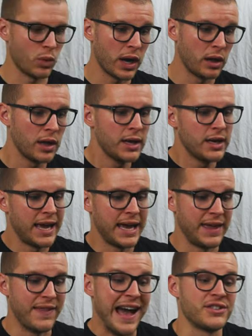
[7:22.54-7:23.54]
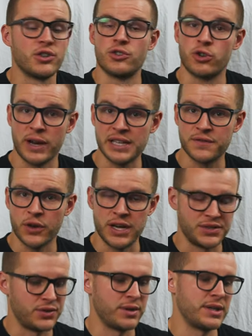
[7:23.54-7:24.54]
well, and that's your transfer
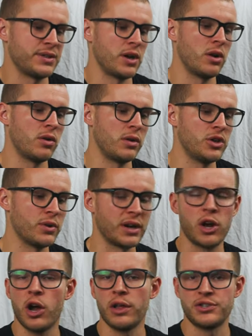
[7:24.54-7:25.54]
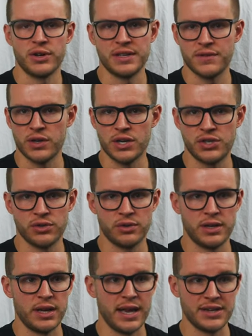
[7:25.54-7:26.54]
history. So you can call it transfer
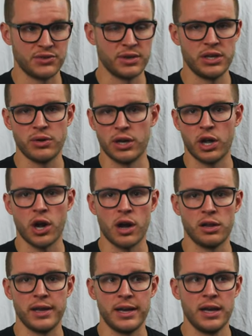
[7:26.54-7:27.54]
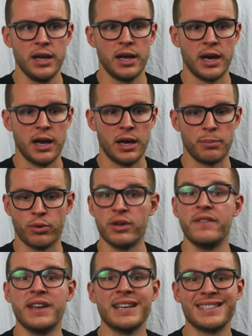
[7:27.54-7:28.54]
history, you can call it
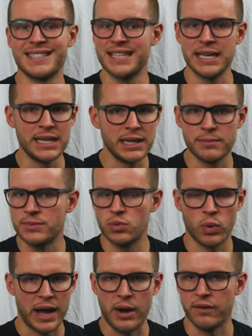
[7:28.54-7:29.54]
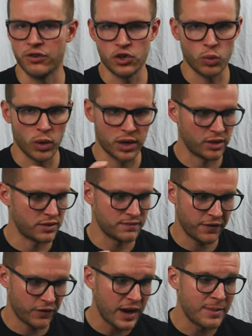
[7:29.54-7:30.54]
previous teams, however you want
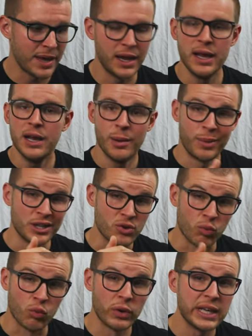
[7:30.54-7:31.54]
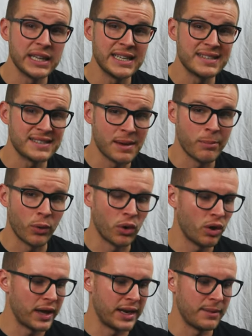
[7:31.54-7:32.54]
to frame it, but it's really
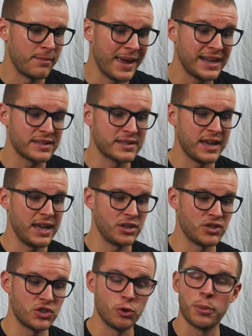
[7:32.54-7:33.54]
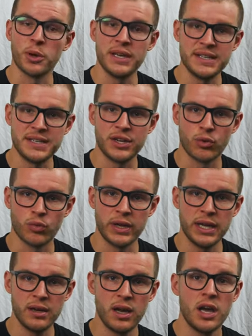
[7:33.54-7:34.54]
simple and it makes it super easy to
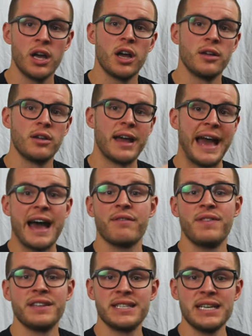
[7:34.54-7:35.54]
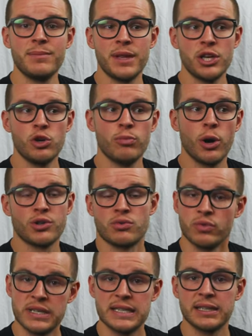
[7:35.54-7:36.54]
read. Have the team that you most
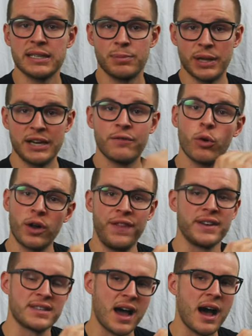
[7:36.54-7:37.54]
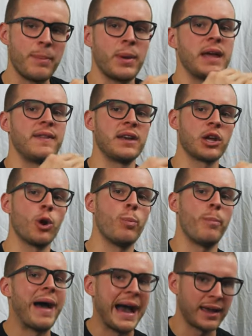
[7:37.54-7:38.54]
recently played for at the top, and then go
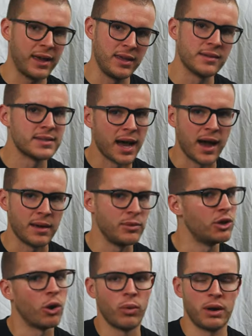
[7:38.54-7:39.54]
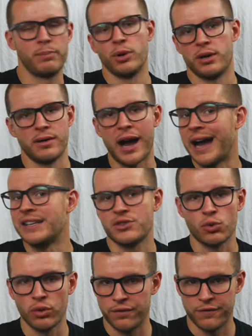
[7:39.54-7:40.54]
back in time. You don't want to put high
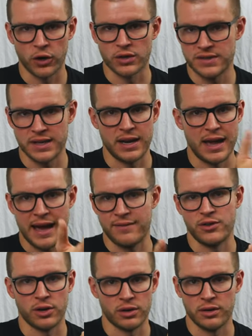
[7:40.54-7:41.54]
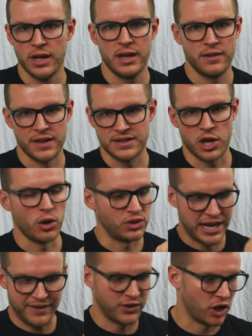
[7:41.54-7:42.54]
school first and have this coach
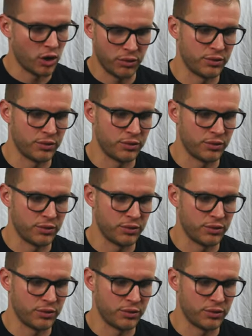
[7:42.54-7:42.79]
have to go